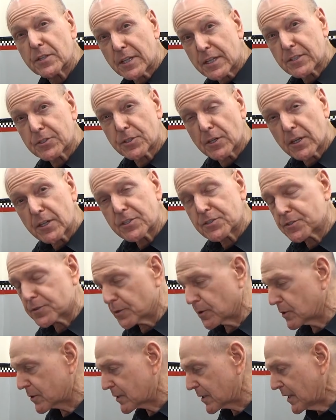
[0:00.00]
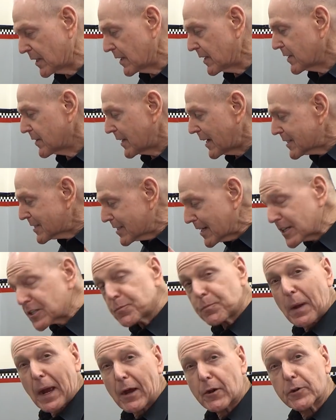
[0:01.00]
the exhaust stroke. That
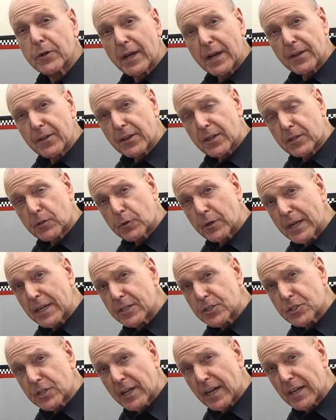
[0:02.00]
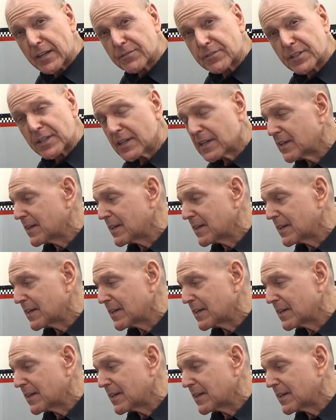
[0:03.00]
takes power out of the crankshaft